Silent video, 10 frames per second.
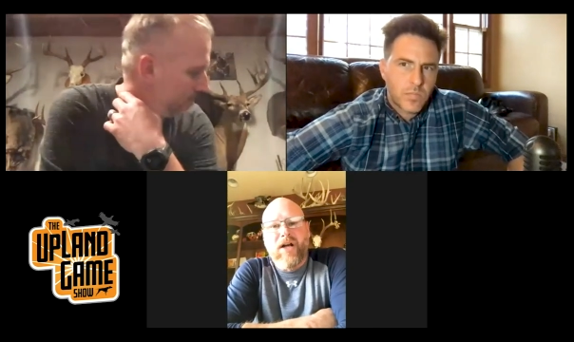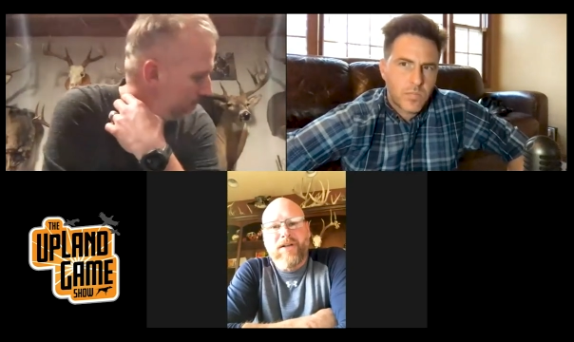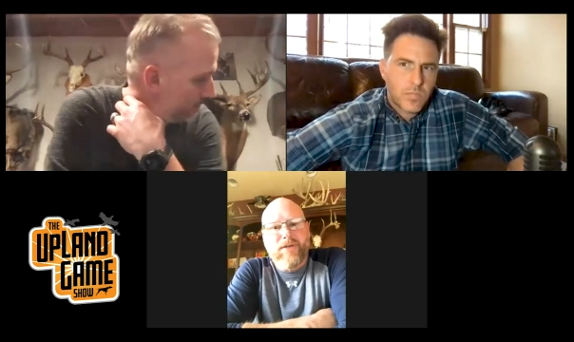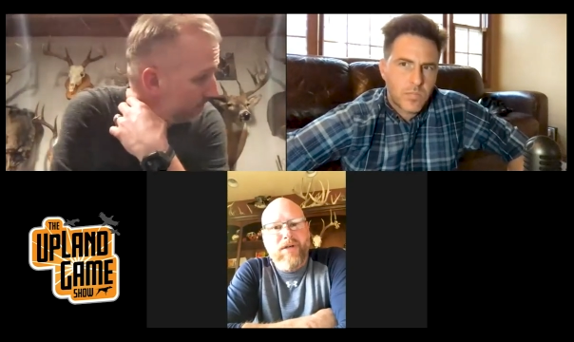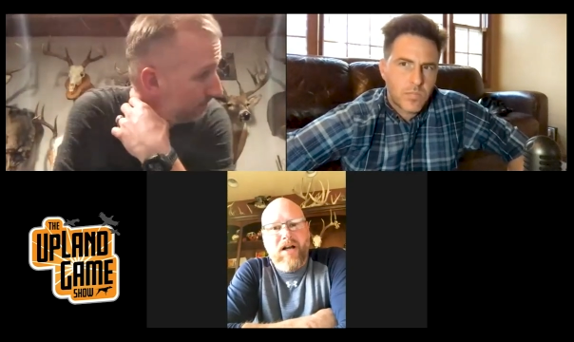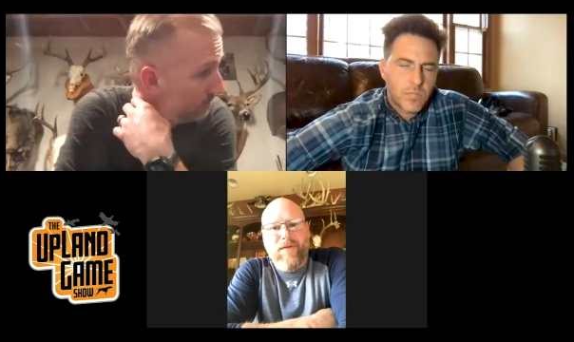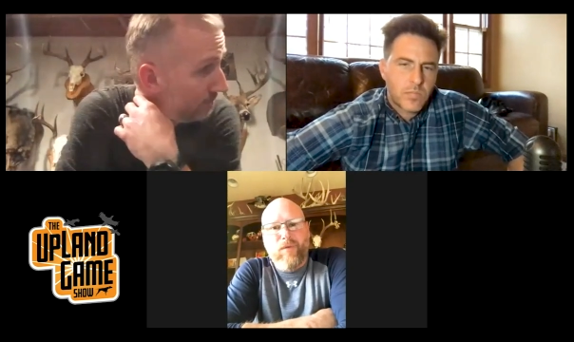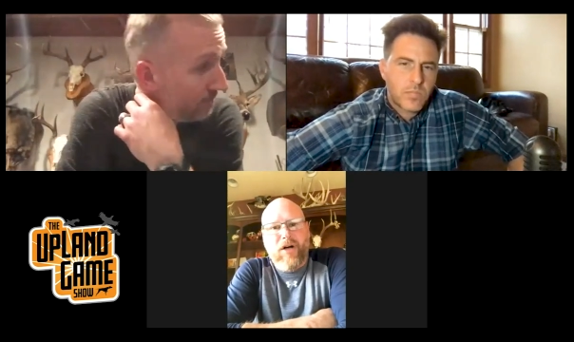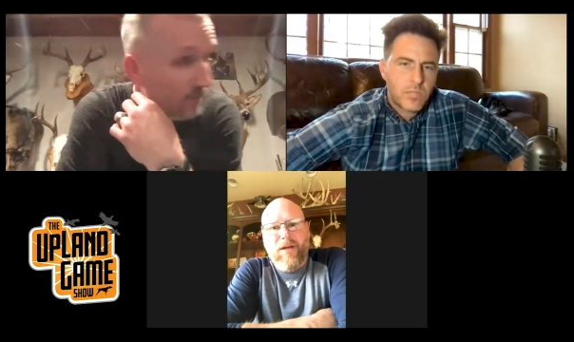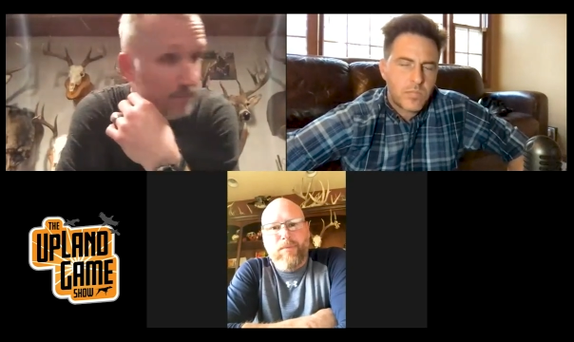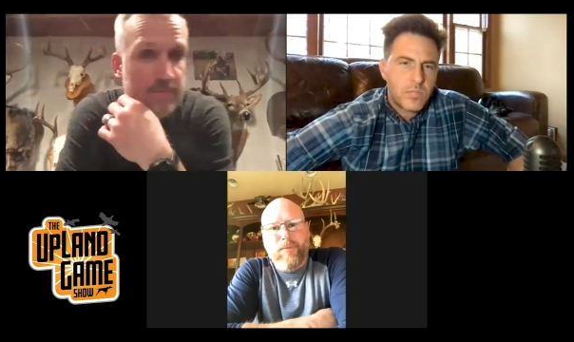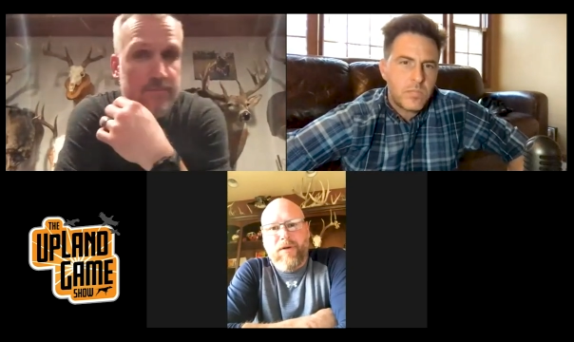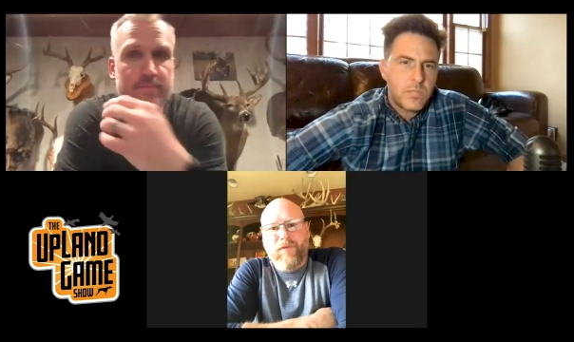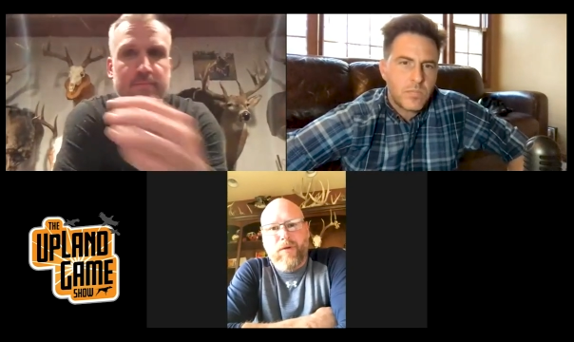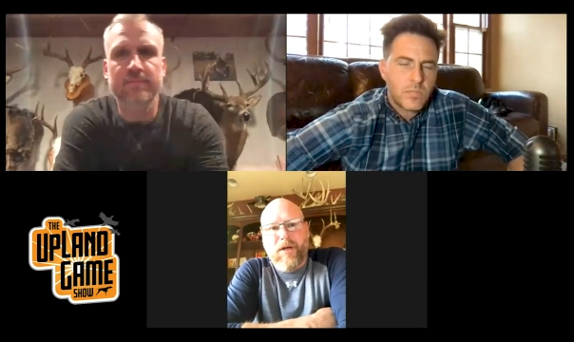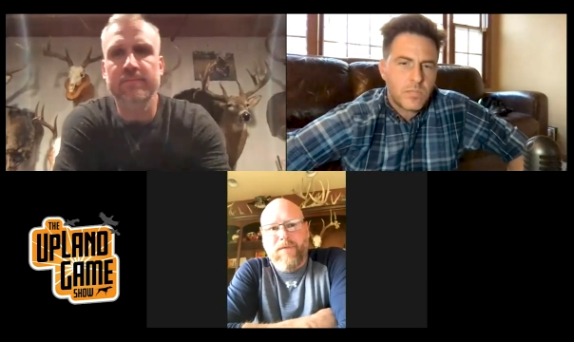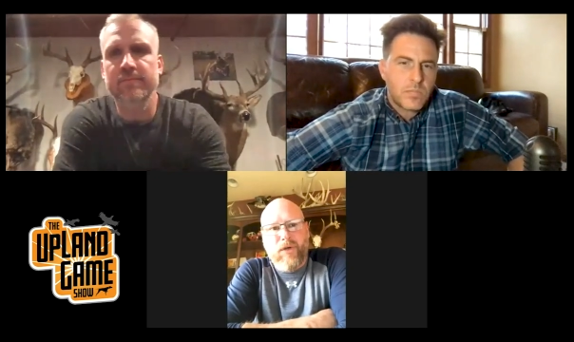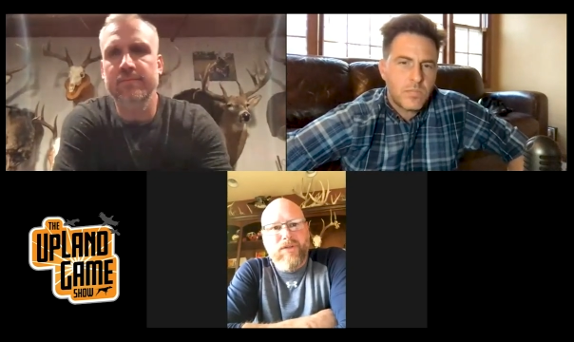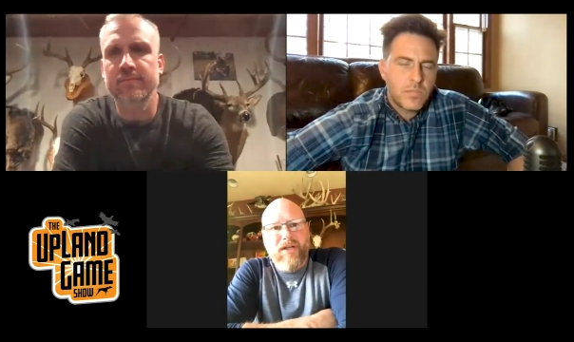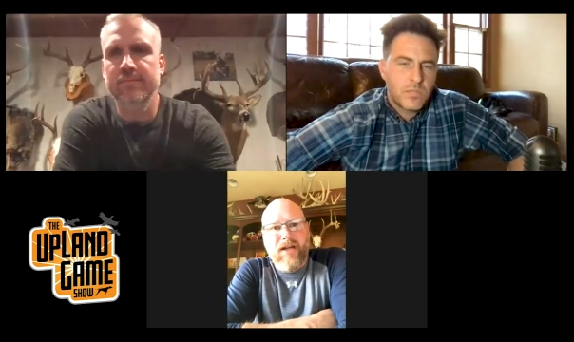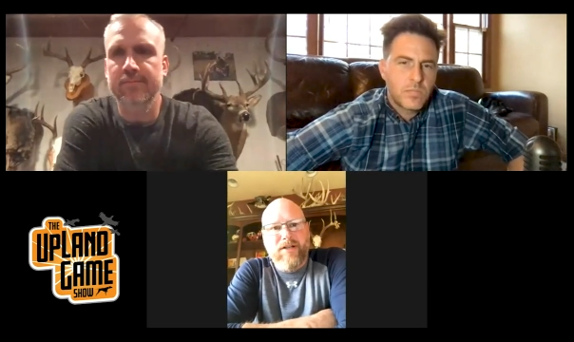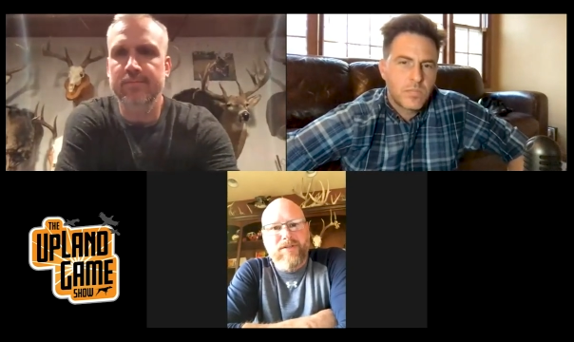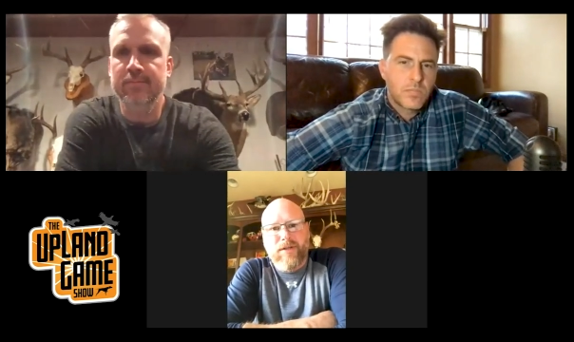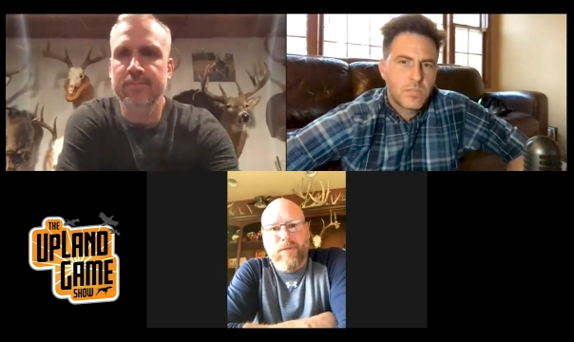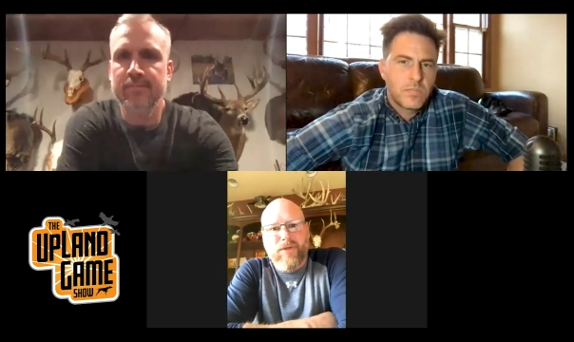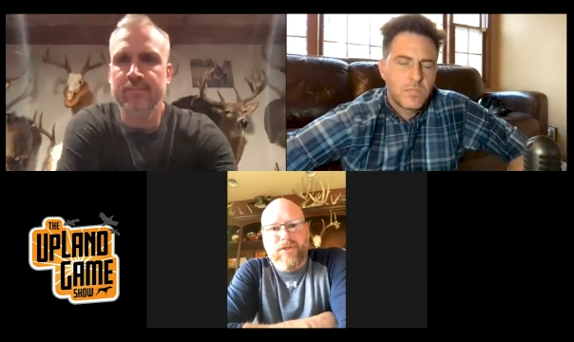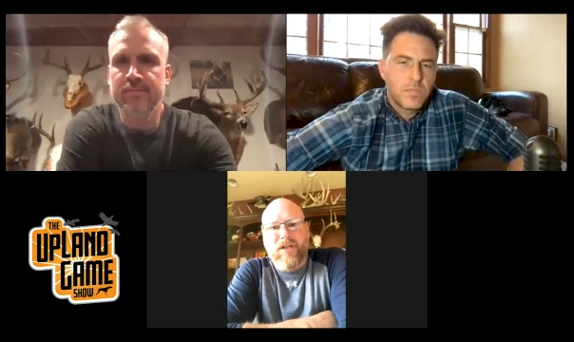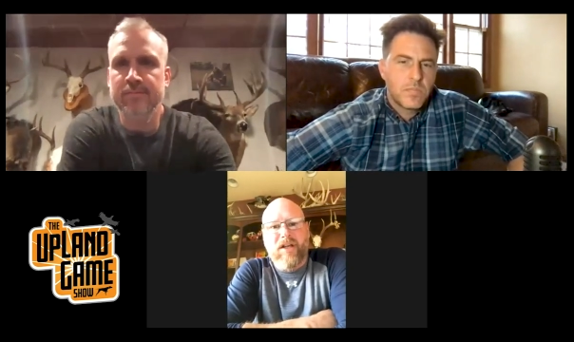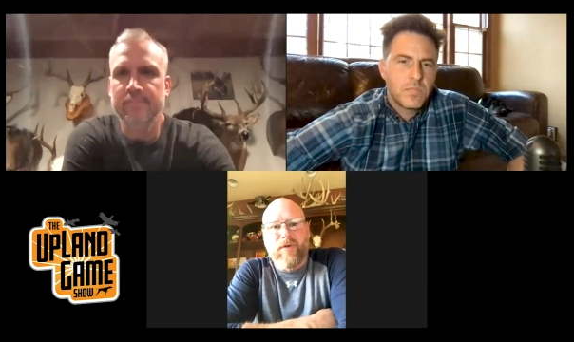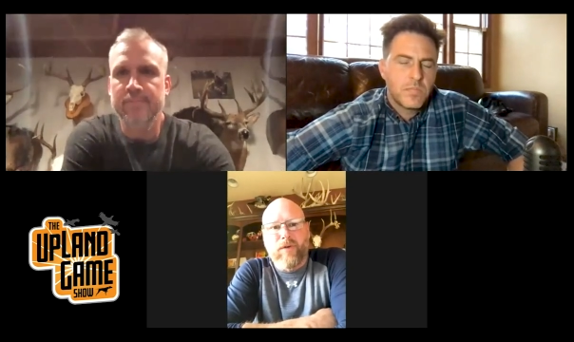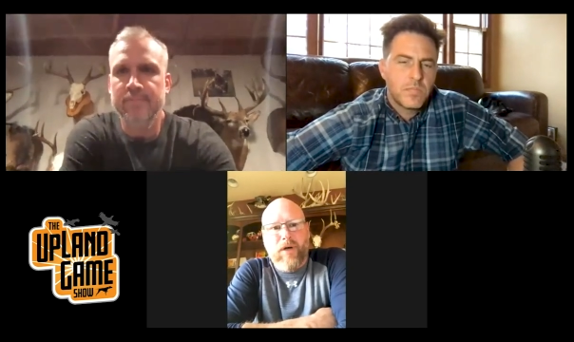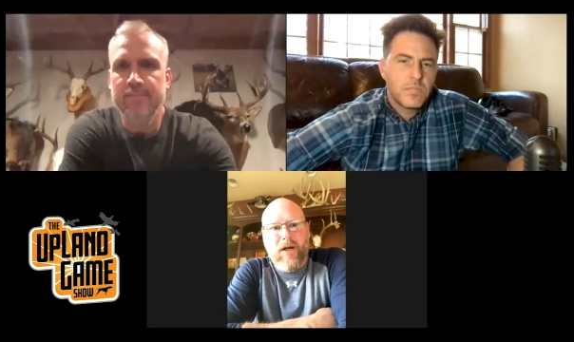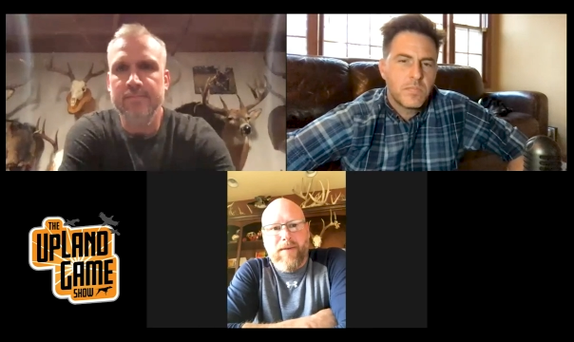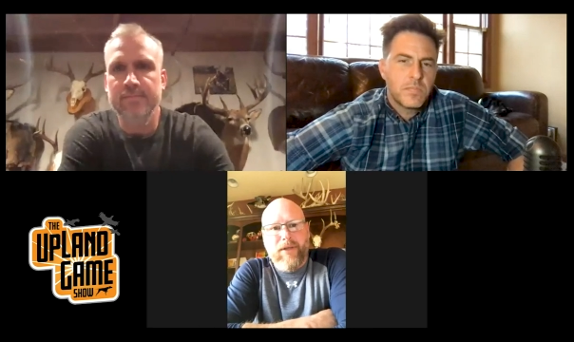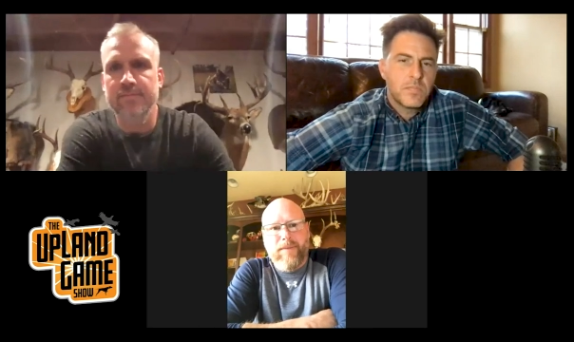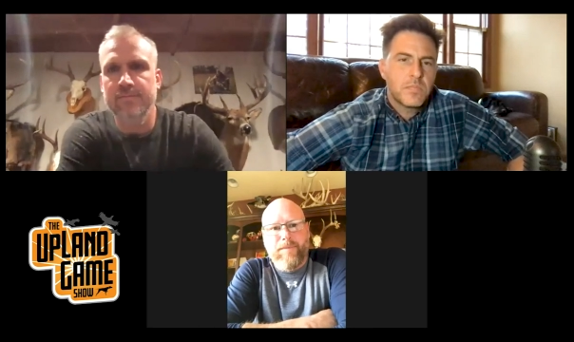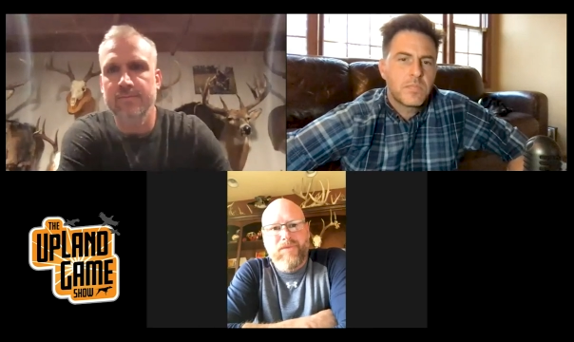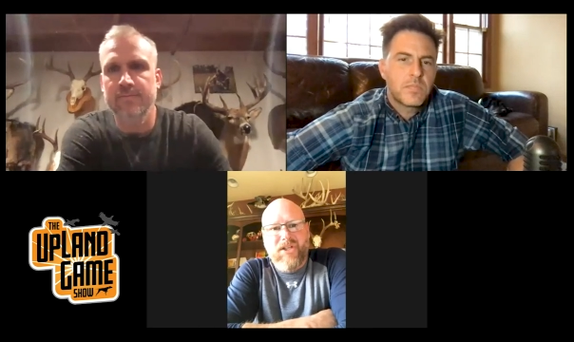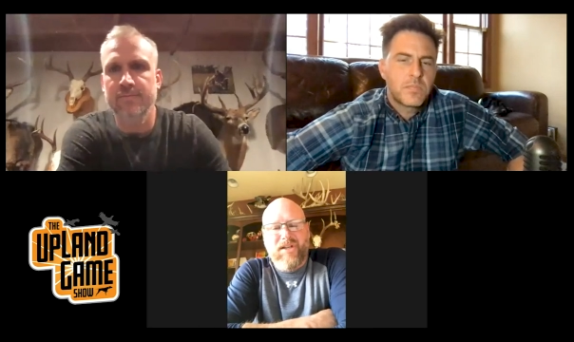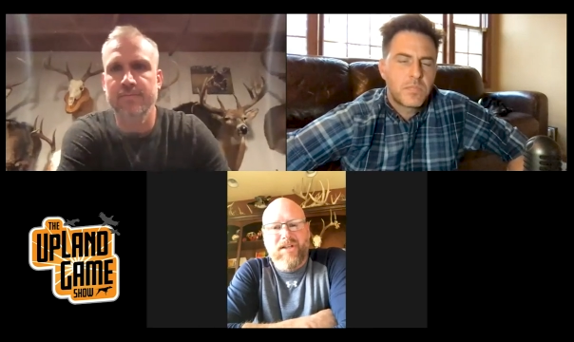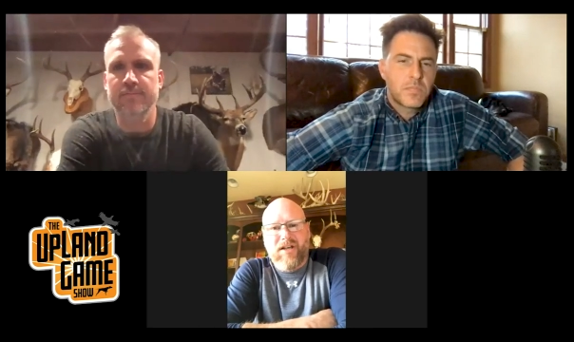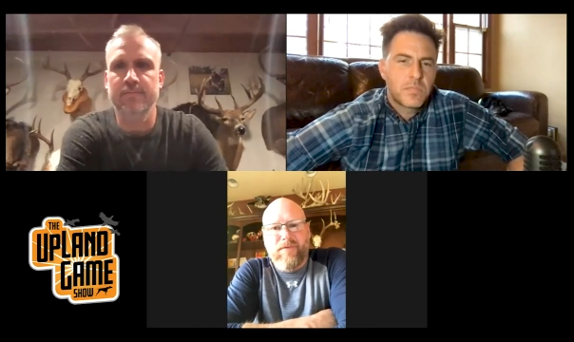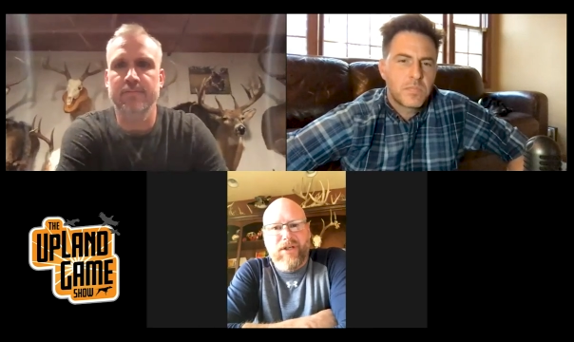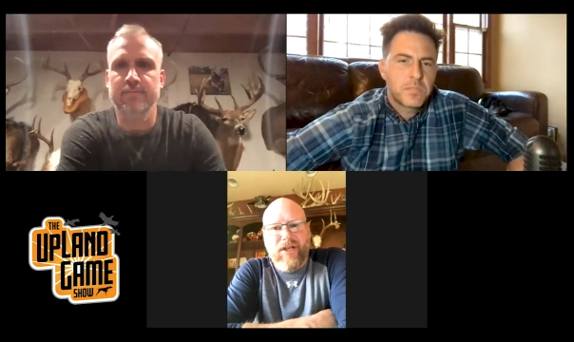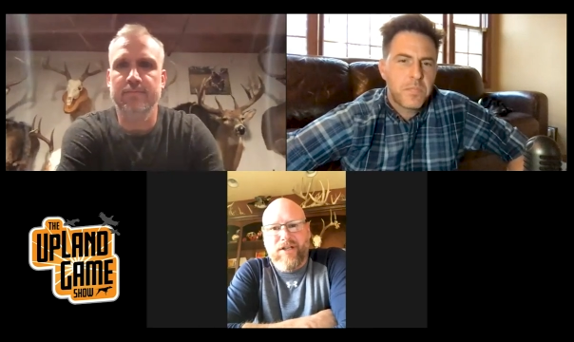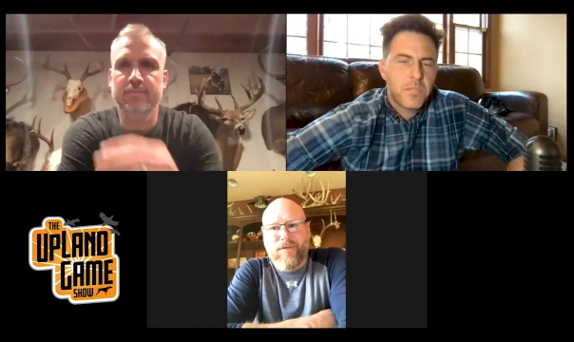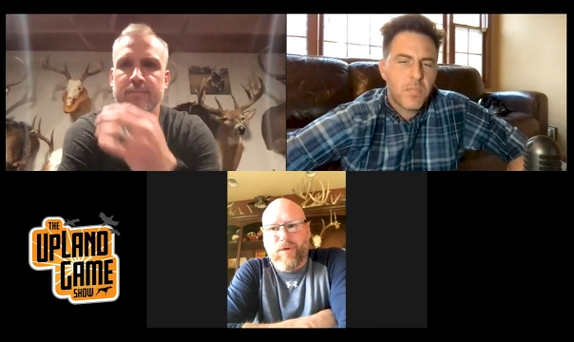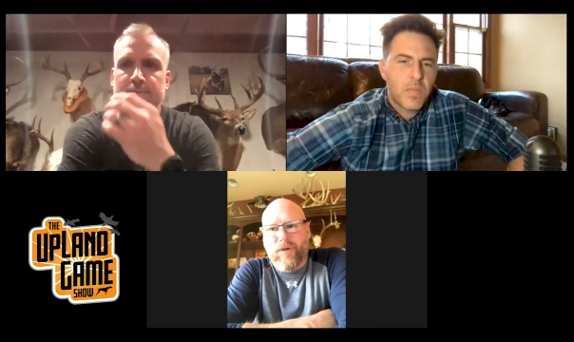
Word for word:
Speaker 1: drive, walking them up from my folks' house, they were just everywhere. I mean, 10 Covey days were